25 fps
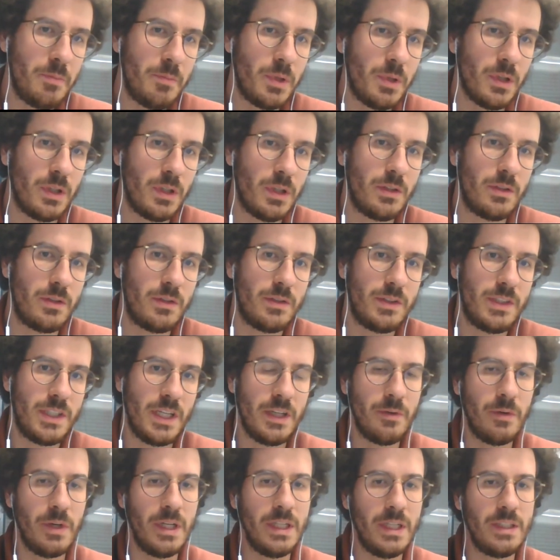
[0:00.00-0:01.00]
but
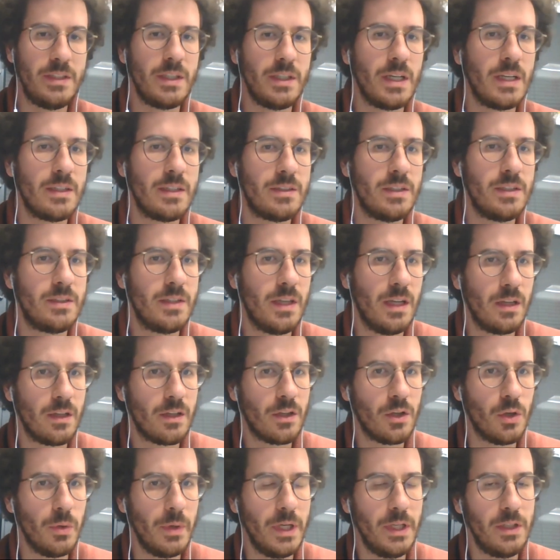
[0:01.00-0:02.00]
generating
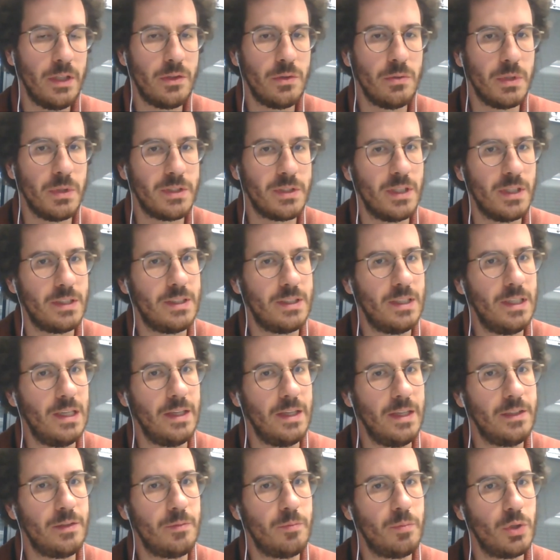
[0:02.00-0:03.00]
acetyl-CoA to
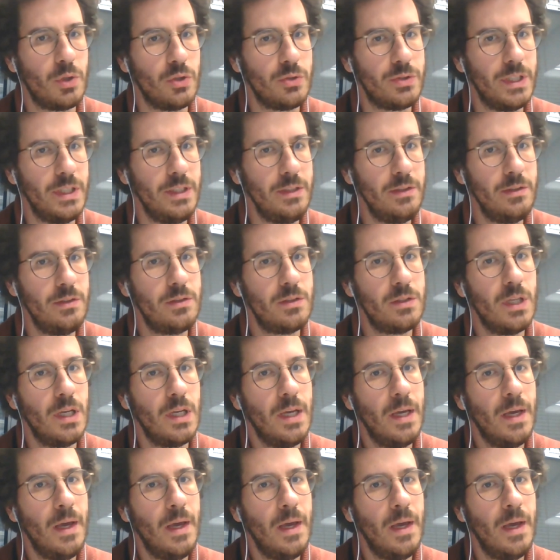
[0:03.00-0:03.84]
acetylate proteins.